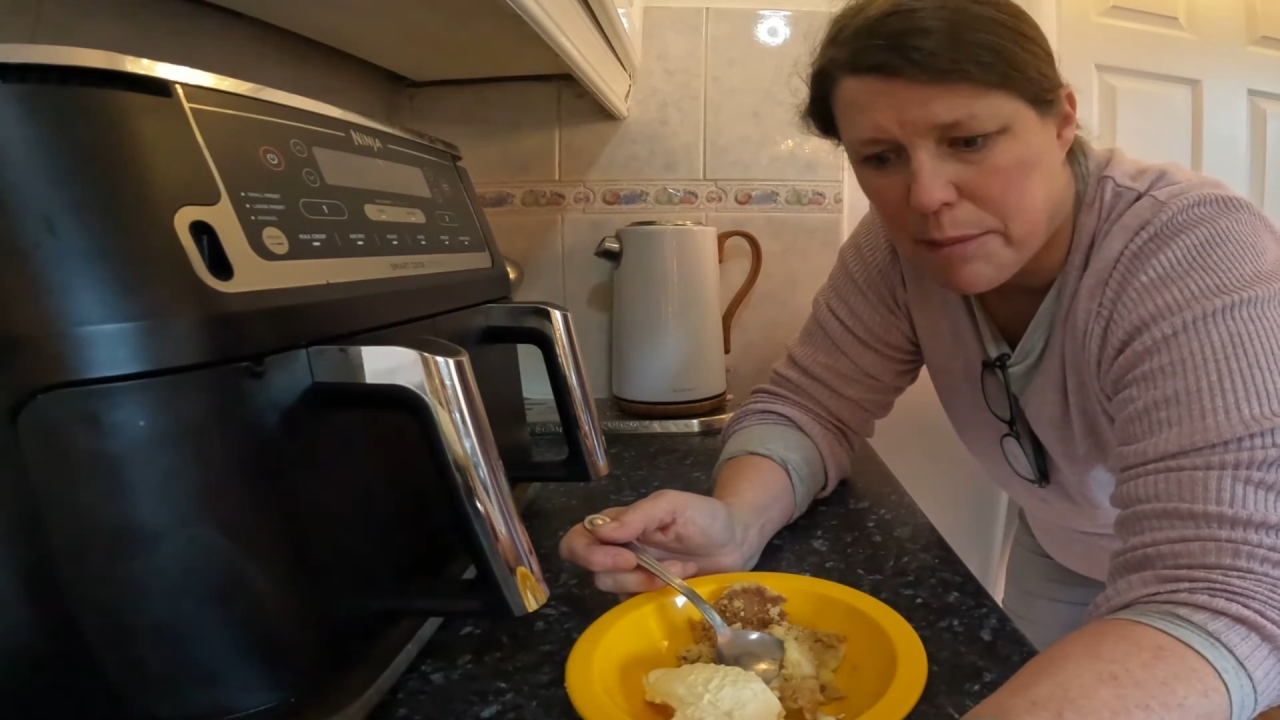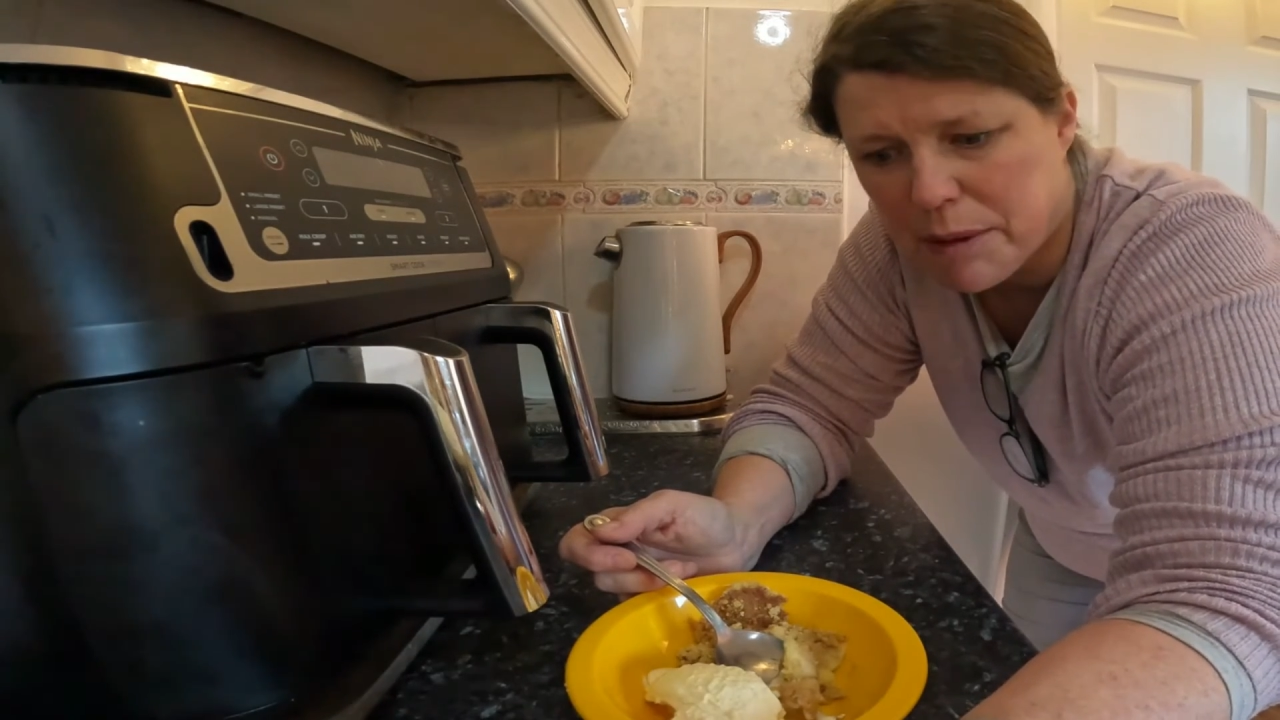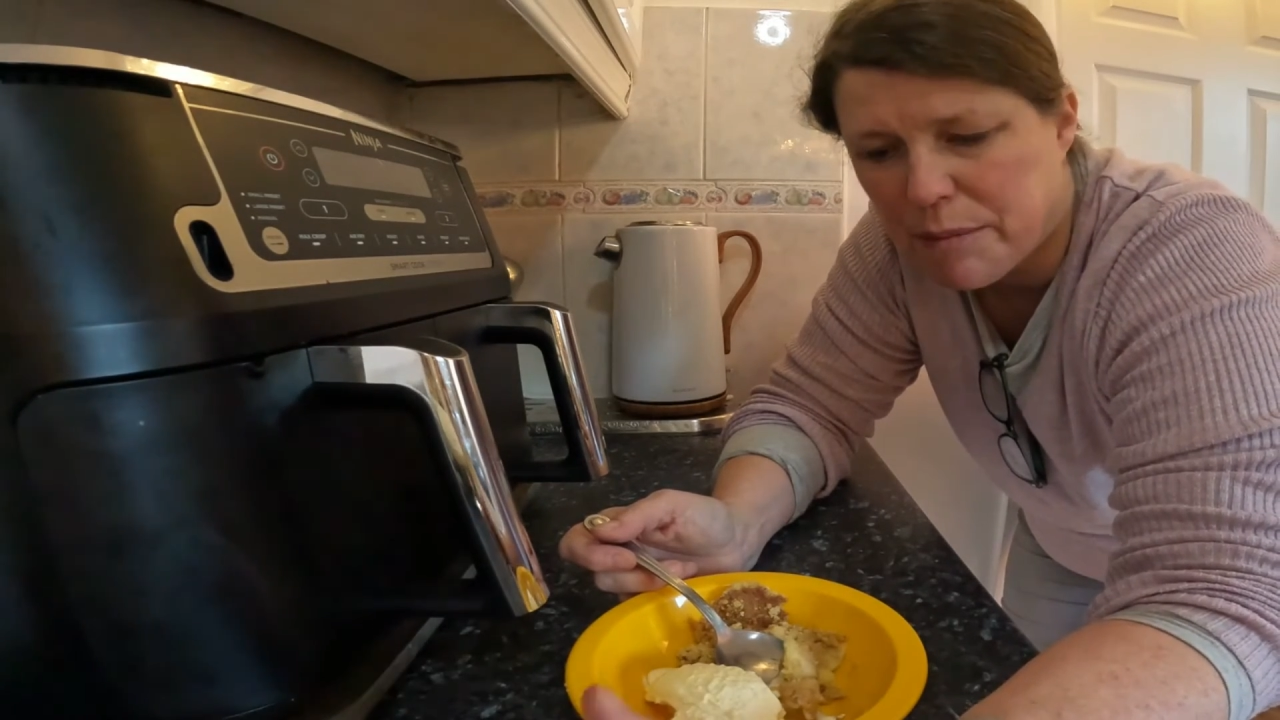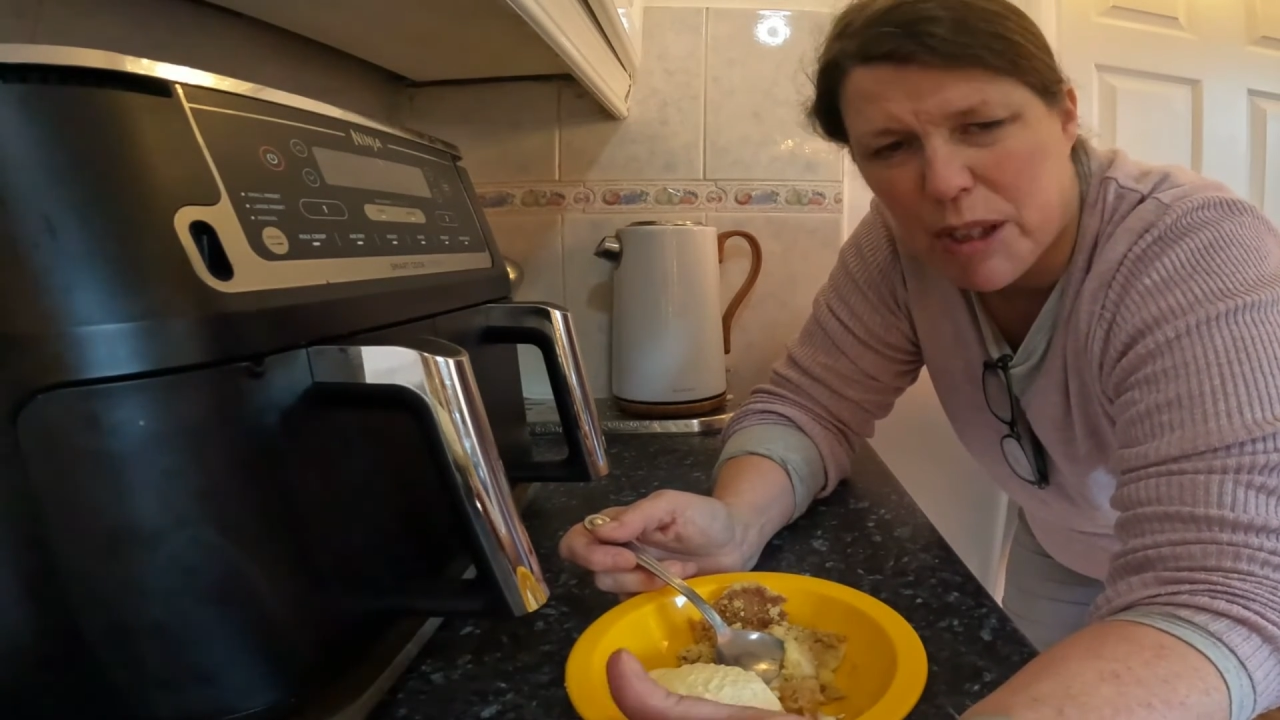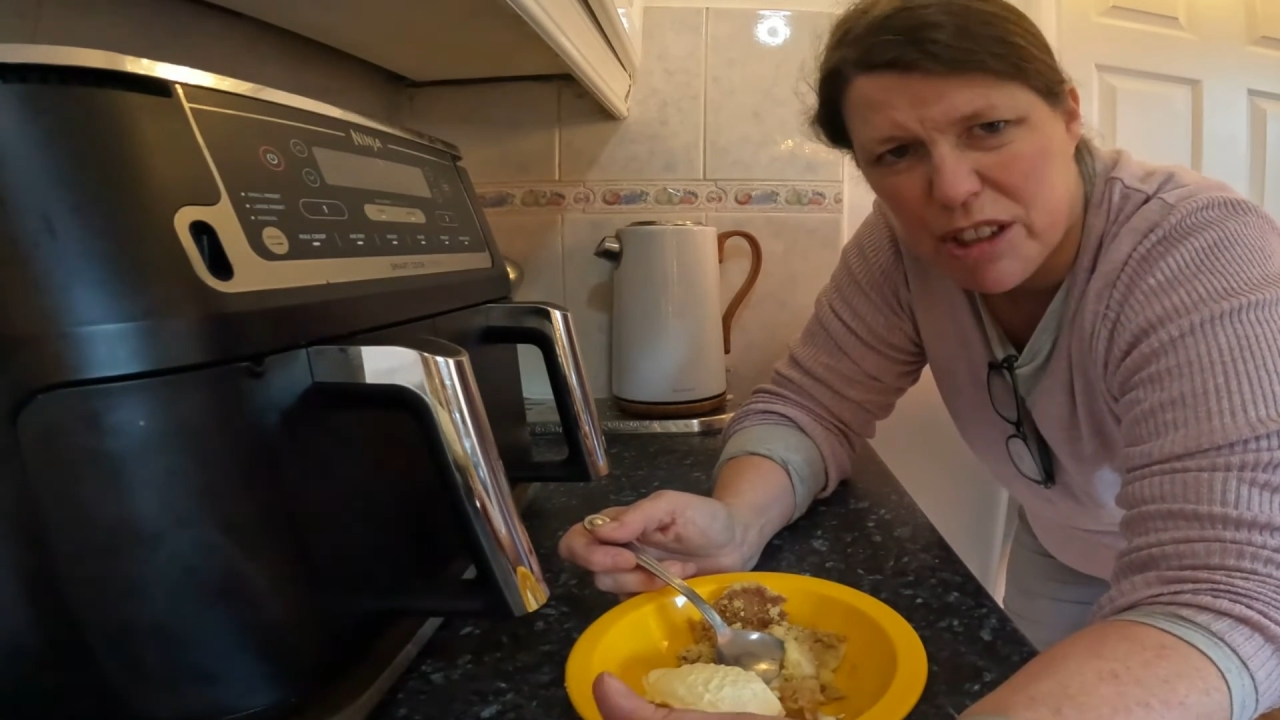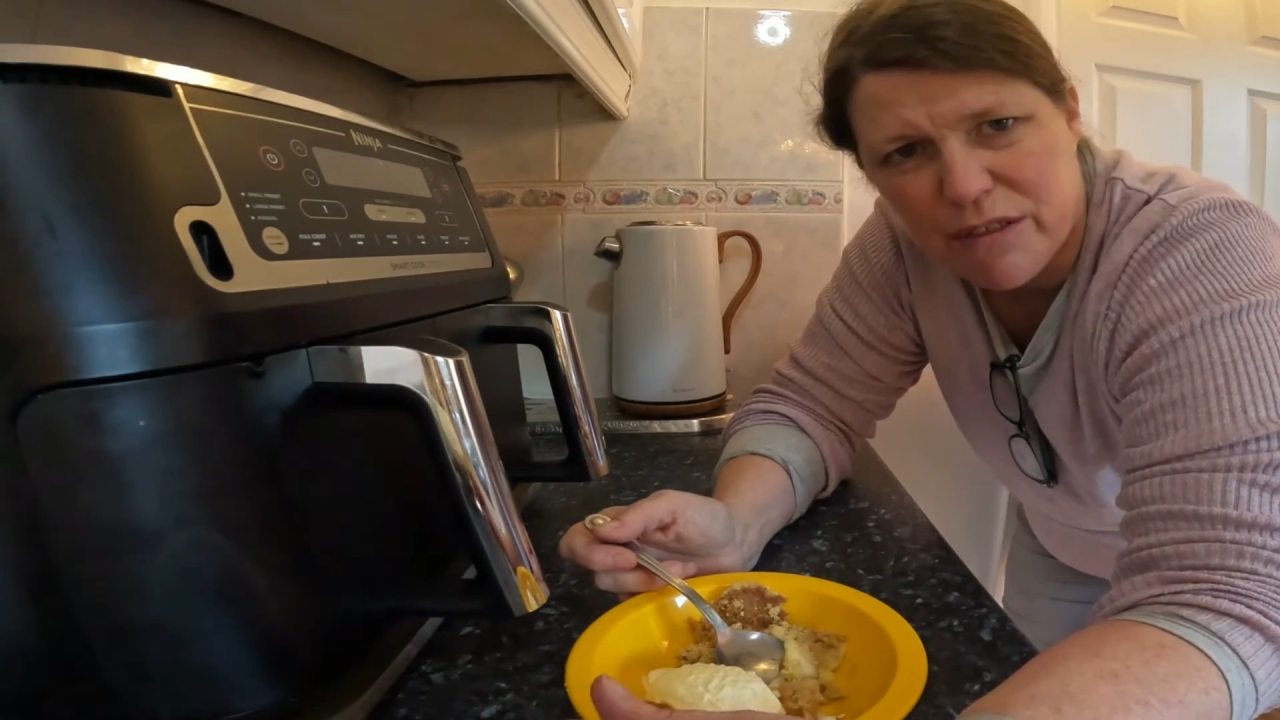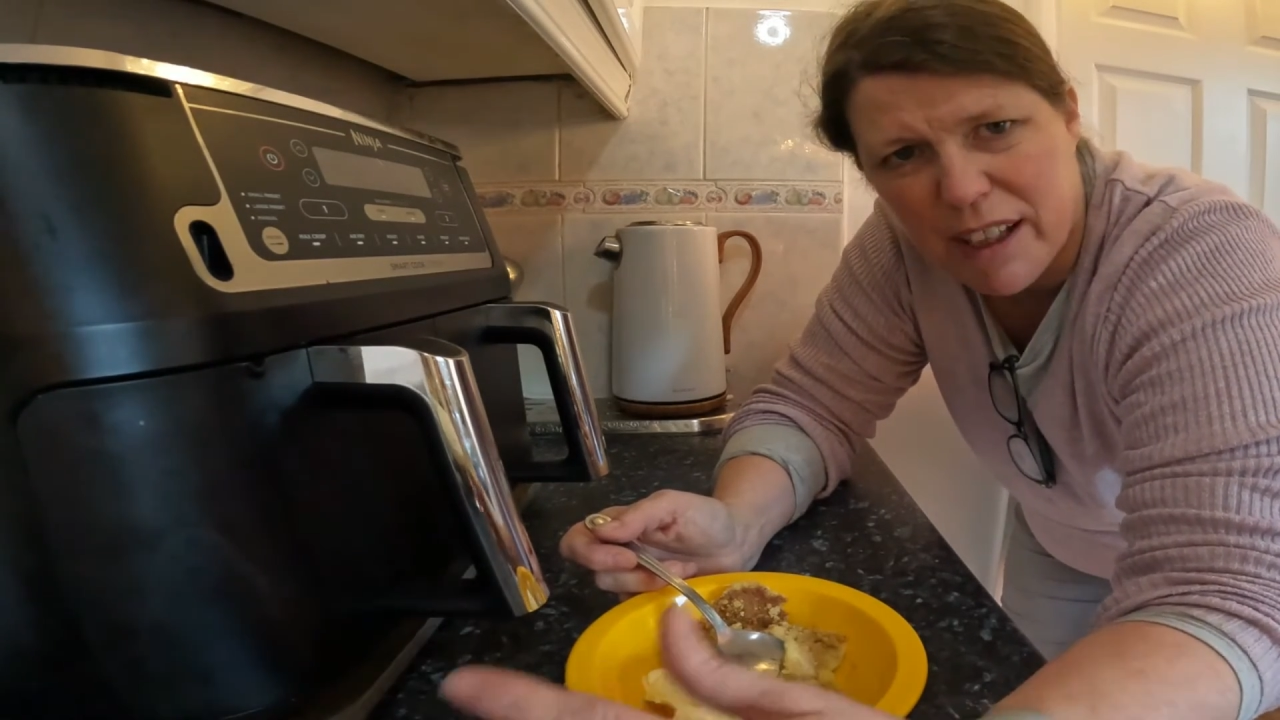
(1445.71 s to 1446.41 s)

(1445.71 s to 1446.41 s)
But once you've